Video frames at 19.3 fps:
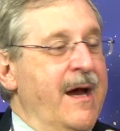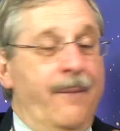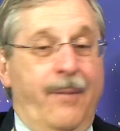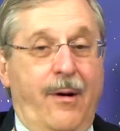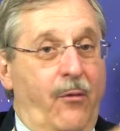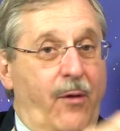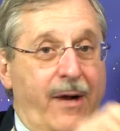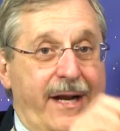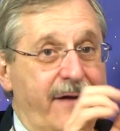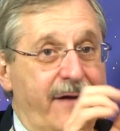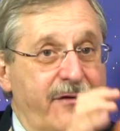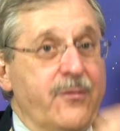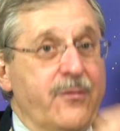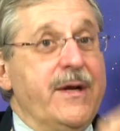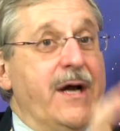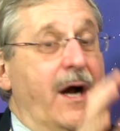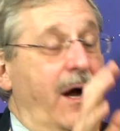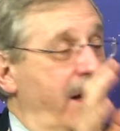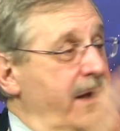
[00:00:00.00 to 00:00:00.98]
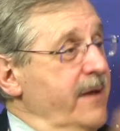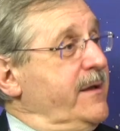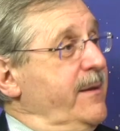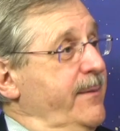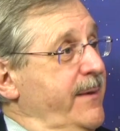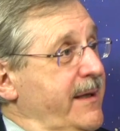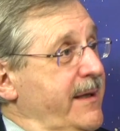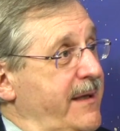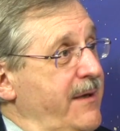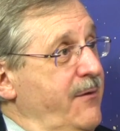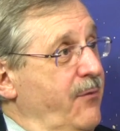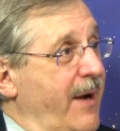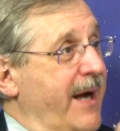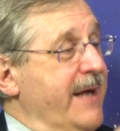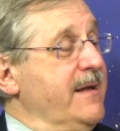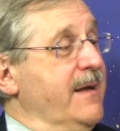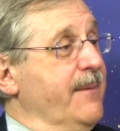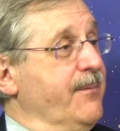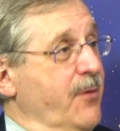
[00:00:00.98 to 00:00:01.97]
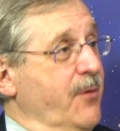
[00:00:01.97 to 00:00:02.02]
But whatever we ultimately
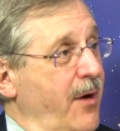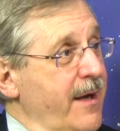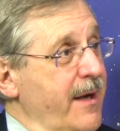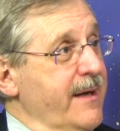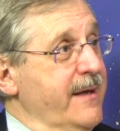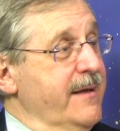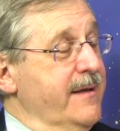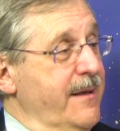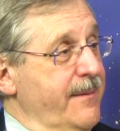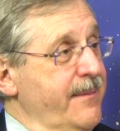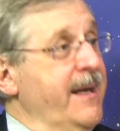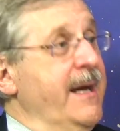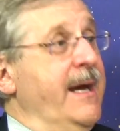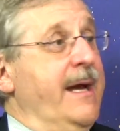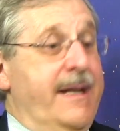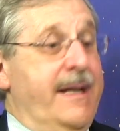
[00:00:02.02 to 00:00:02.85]
wind up calling them,